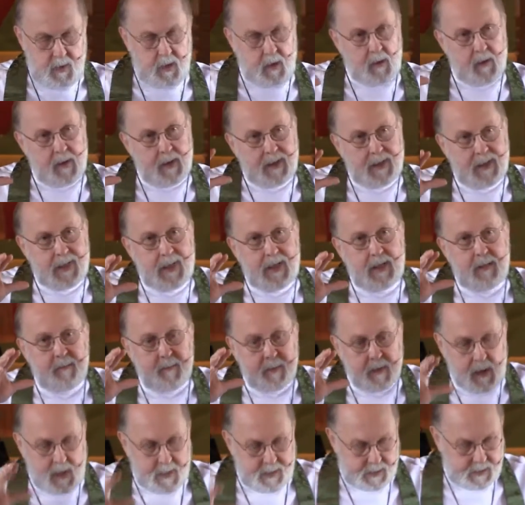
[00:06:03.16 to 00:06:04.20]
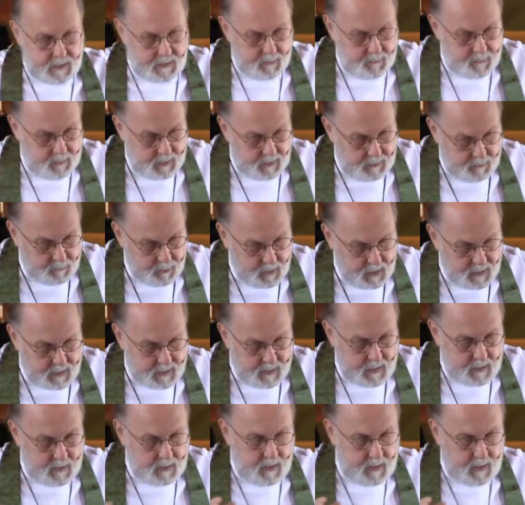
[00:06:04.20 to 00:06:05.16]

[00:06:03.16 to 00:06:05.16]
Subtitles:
are indeed blessed to be a blessing,